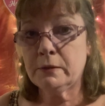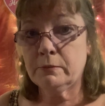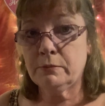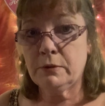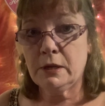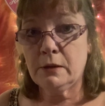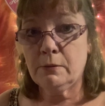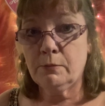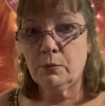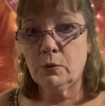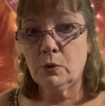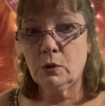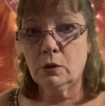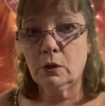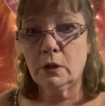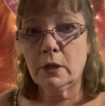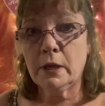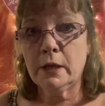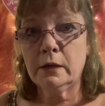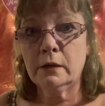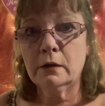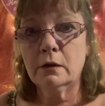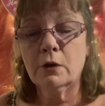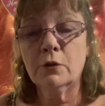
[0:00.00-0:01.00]
people
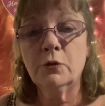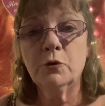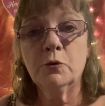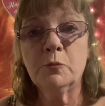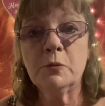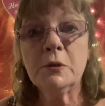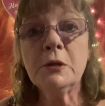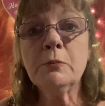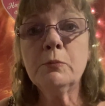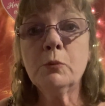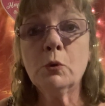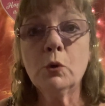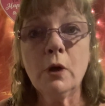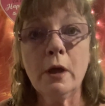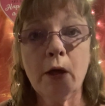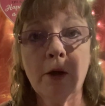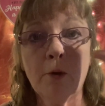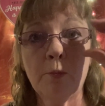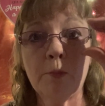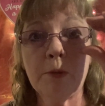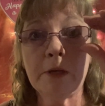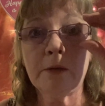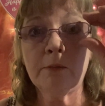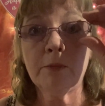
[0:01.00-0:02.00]
and other people
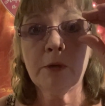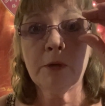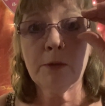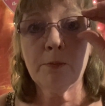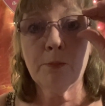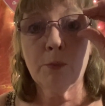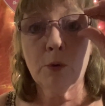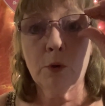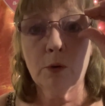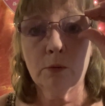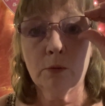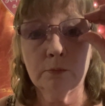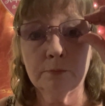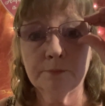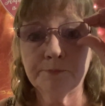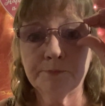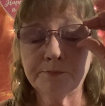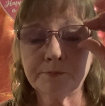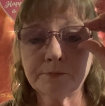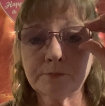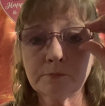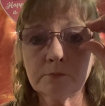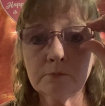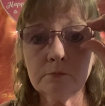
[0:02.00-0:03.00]
helping people,
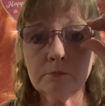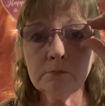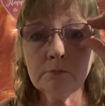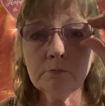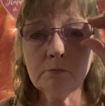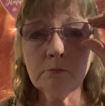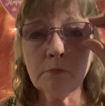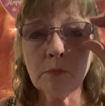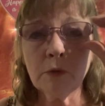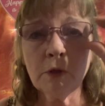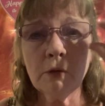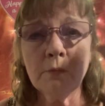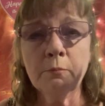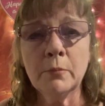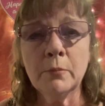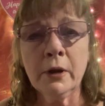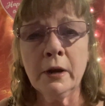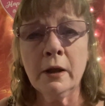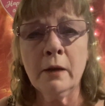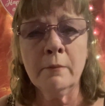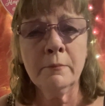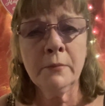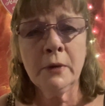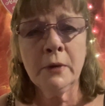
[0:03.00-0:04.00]
but
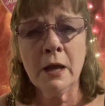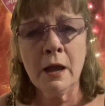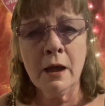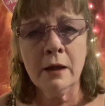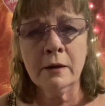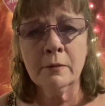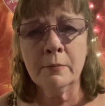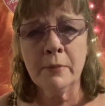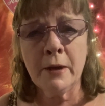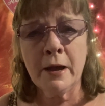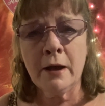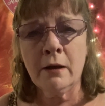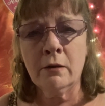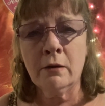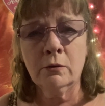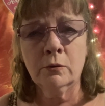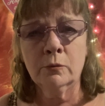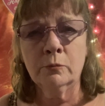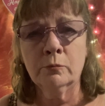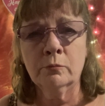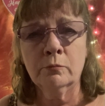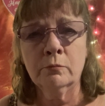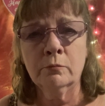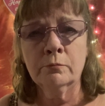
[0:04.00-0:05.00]
I'm not about
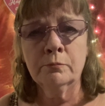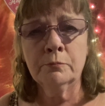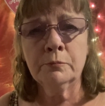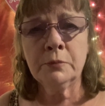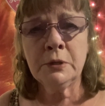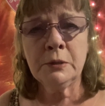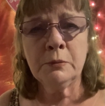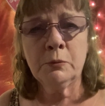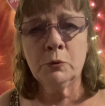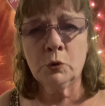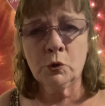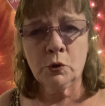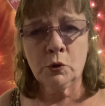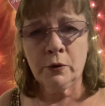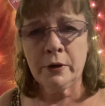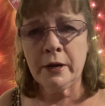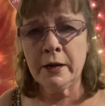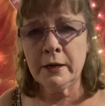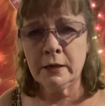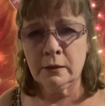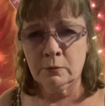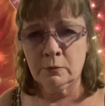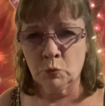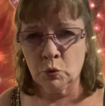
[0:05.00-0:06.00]
people
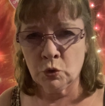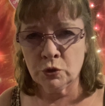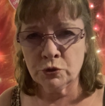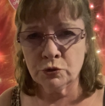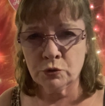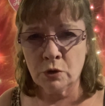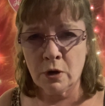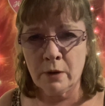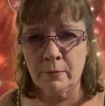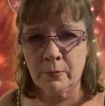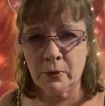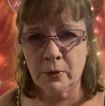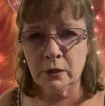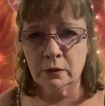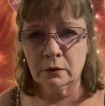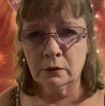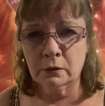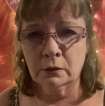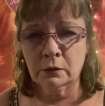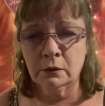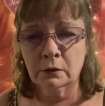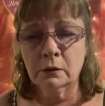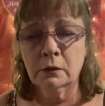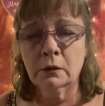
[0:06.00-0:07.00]
creating more drama.
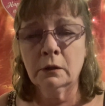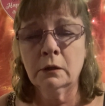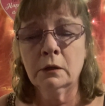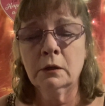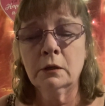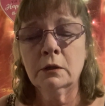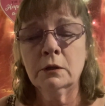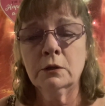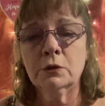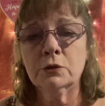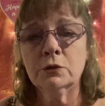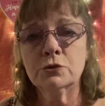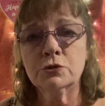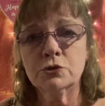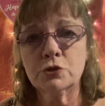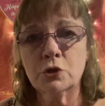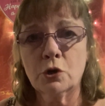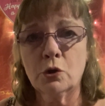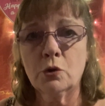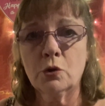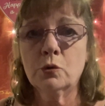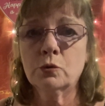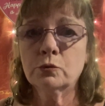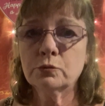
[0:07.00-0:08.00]

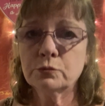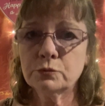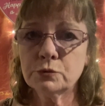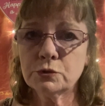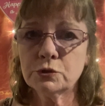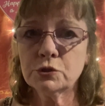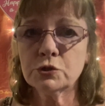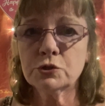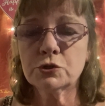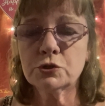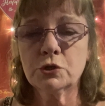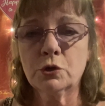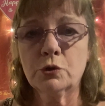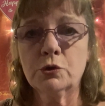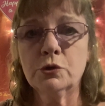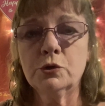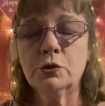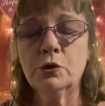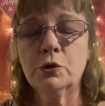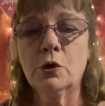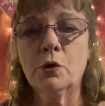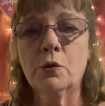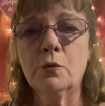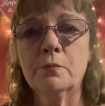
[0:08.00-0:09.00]
So just so you
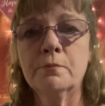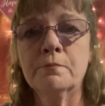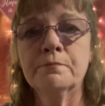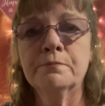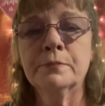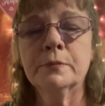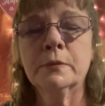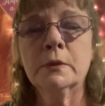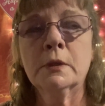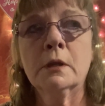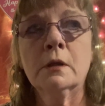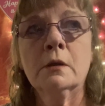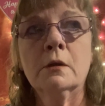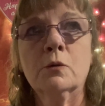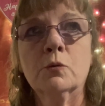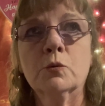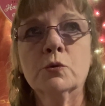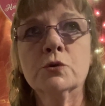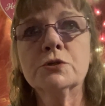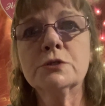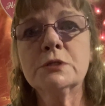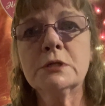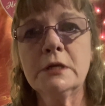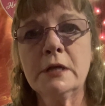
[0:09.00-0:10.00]
know,
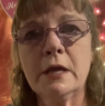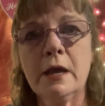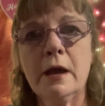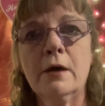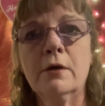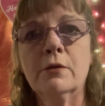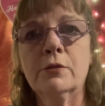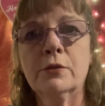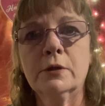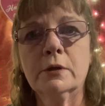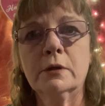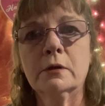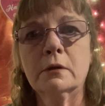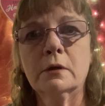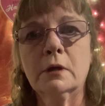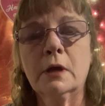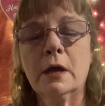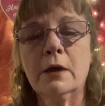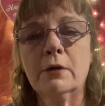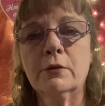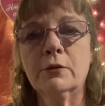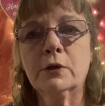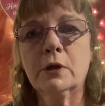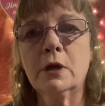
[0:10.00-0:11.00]
we'll see how the
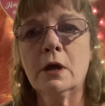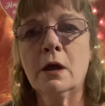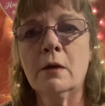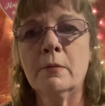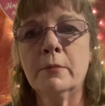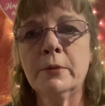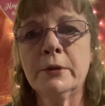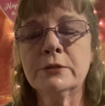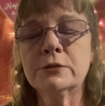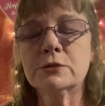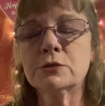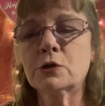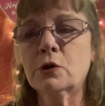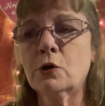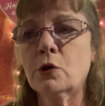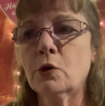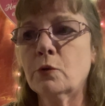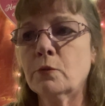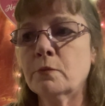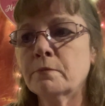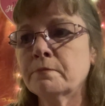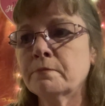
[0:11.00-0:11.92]
comments go.